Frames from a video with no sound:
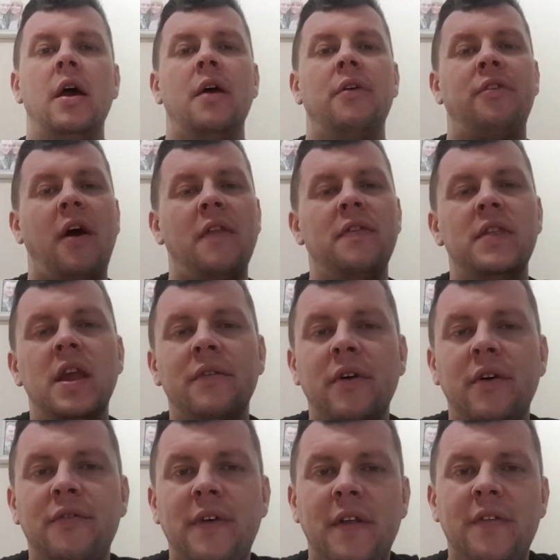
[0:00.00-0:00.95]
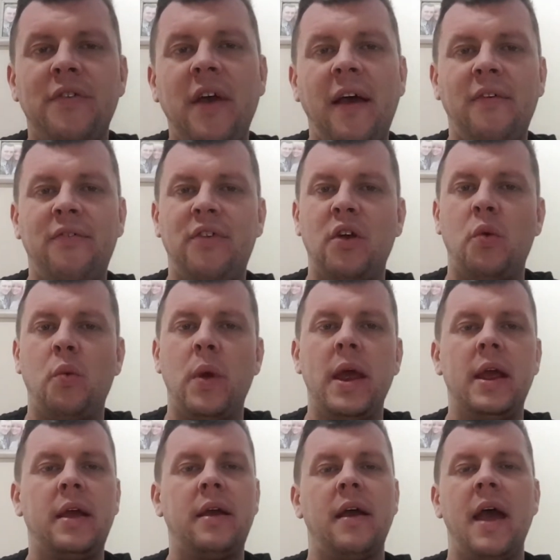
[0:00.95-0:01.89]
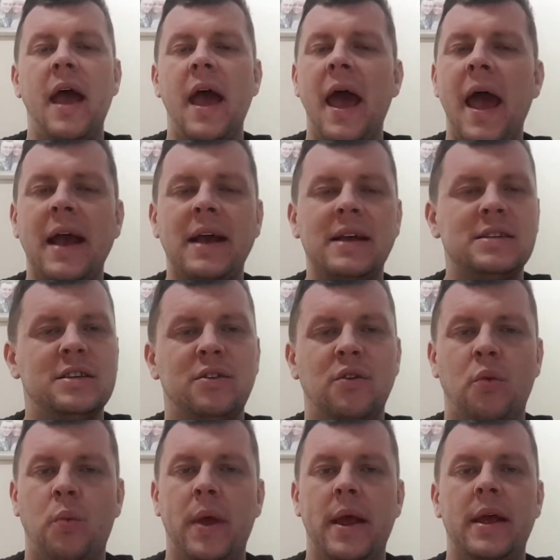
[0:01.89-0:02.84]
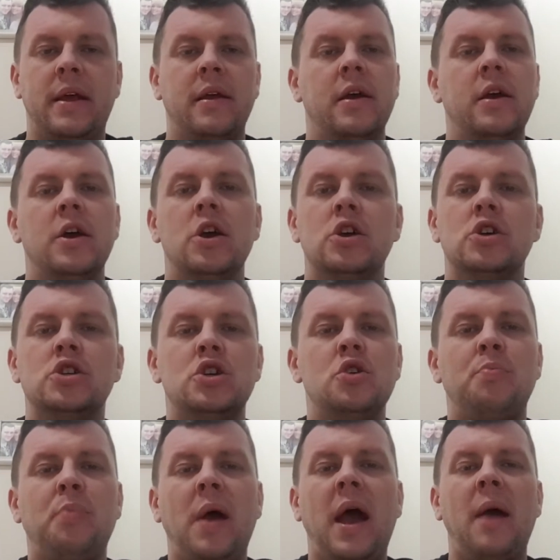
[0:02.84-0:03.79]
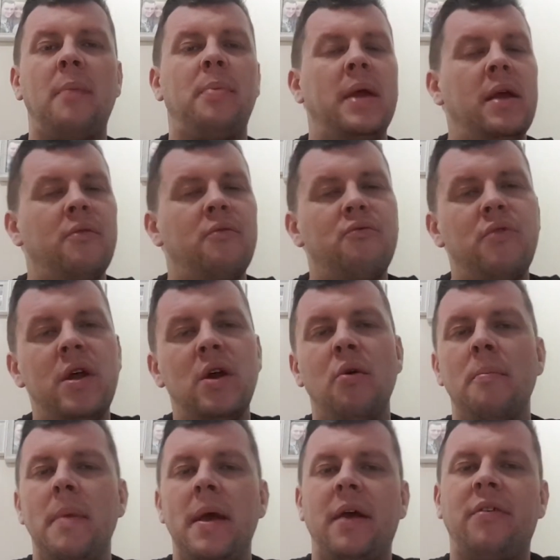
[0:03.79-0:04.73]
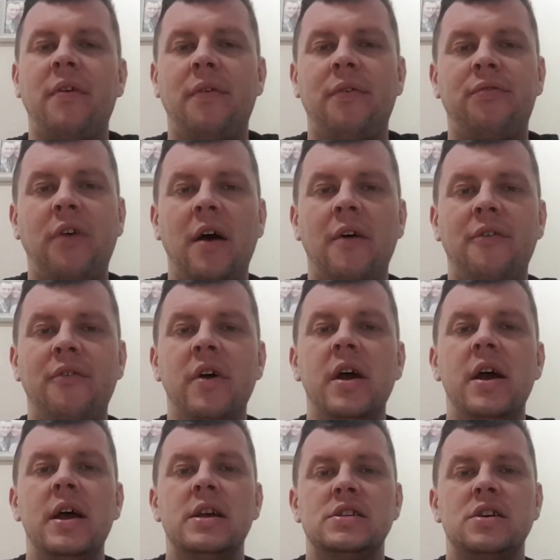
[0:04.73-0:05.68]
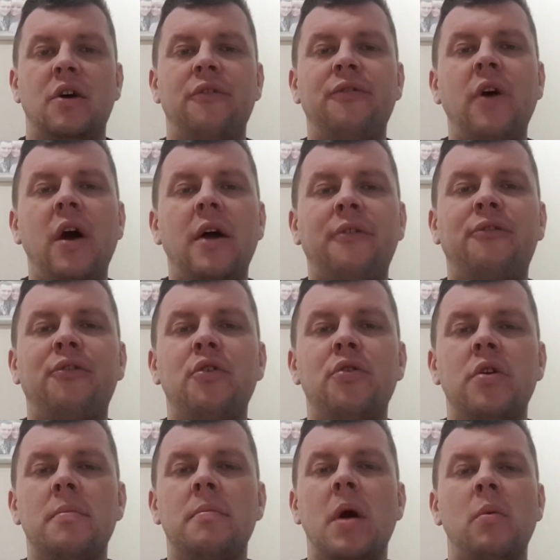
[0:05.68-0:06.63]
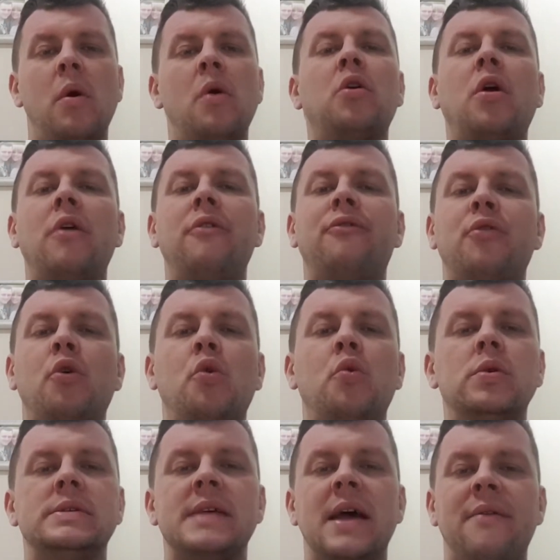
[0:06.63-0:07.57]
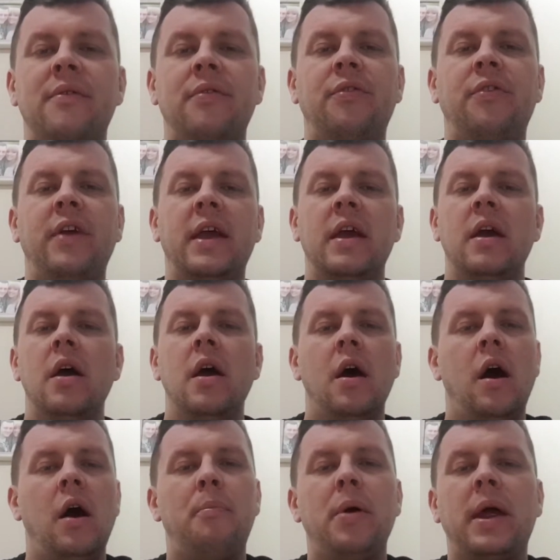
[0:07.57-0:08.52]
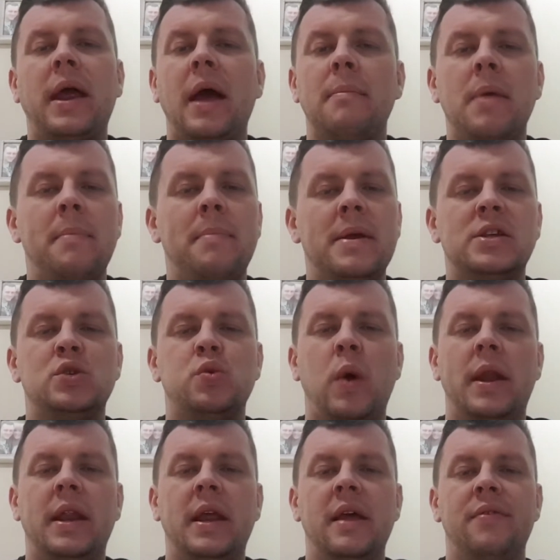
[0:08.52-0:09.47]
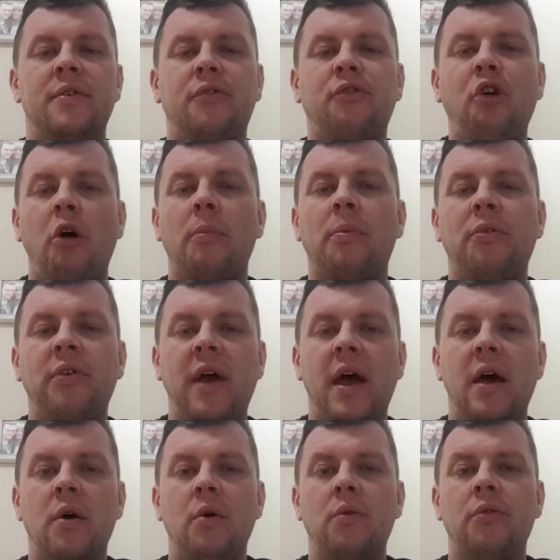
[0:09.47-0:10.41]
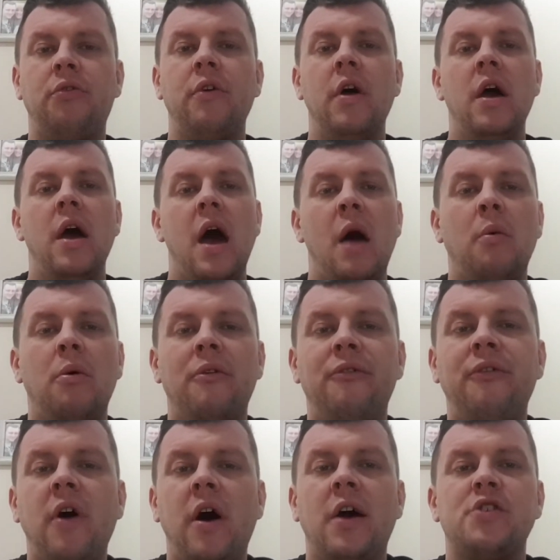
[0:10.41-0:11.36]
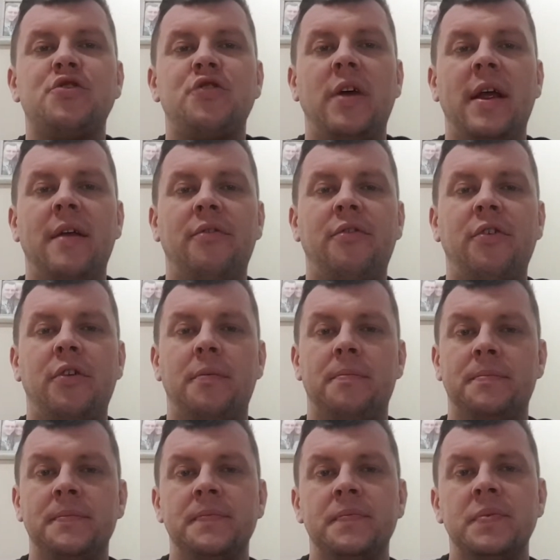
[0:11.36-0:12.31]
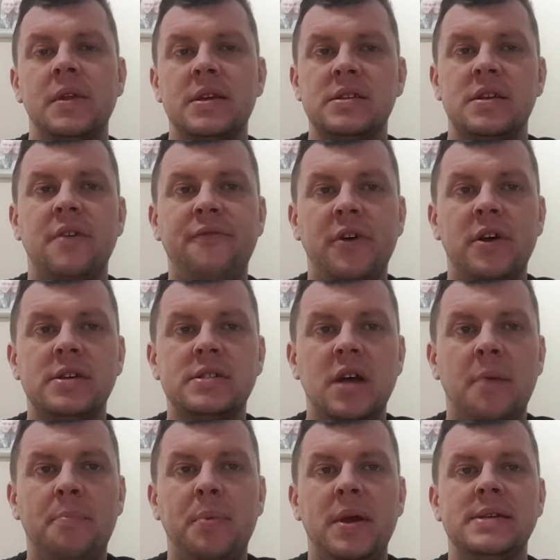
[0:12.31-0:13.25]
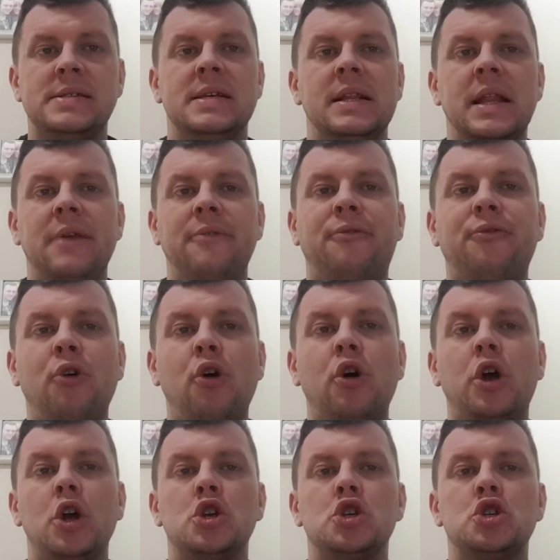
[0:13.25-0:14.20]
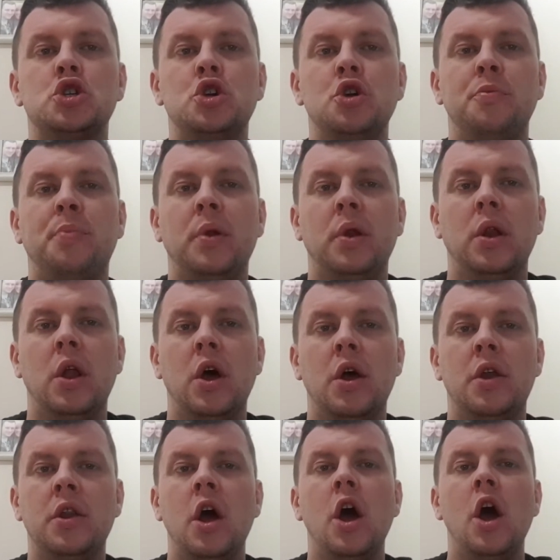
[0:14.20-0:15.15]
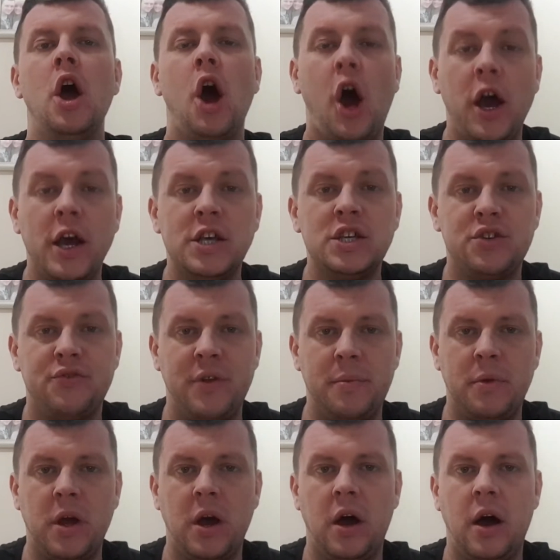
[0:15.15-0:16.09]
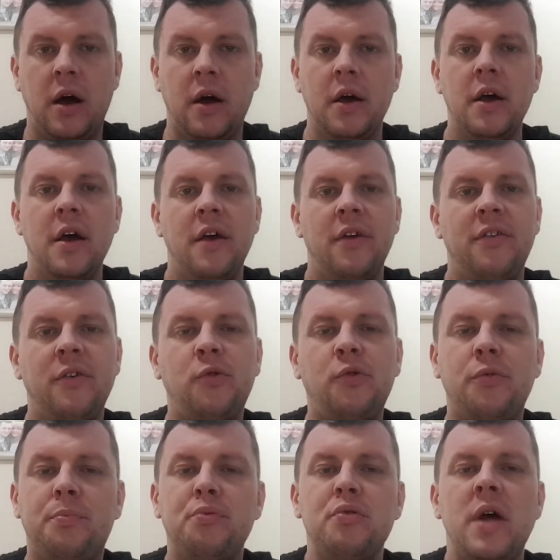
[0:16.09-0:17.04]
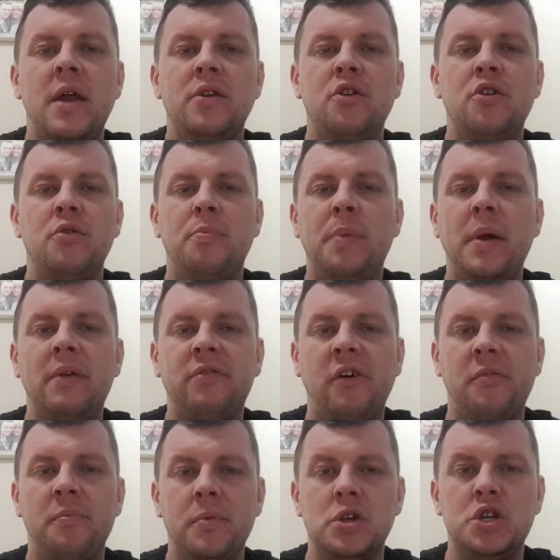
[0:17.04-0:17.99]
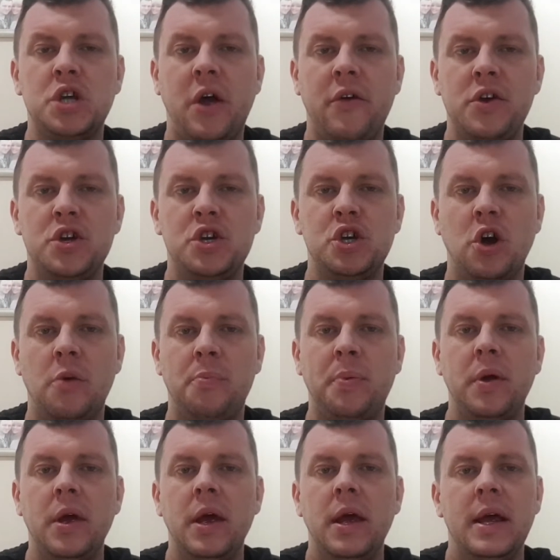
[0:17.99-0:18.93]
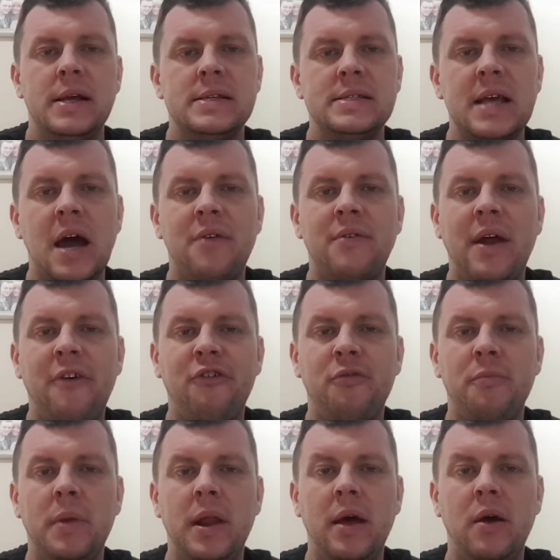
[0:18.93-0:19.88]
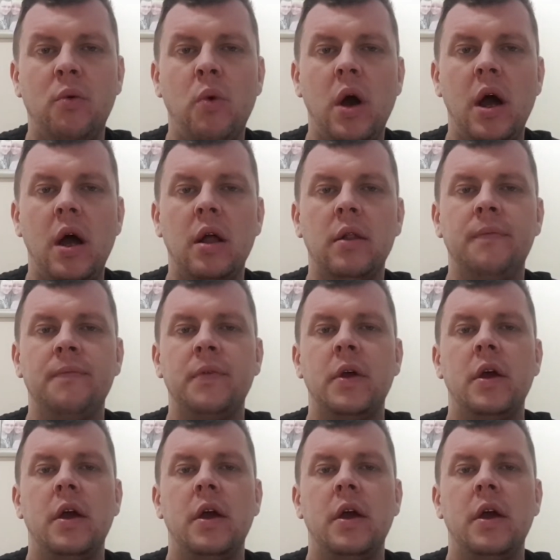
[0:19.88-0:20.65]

So another fantastic week, excellent week, super happy, real mix of stuff. So I'll fire through them. I won't go through all 70. I'll pick out maybe 20 of the top sales and we'll fire straight into them. So first up is the Leapfrog Scoop and Learn ice cream cart. So this was brand new, picked up from a charity shop, sat around for a little while.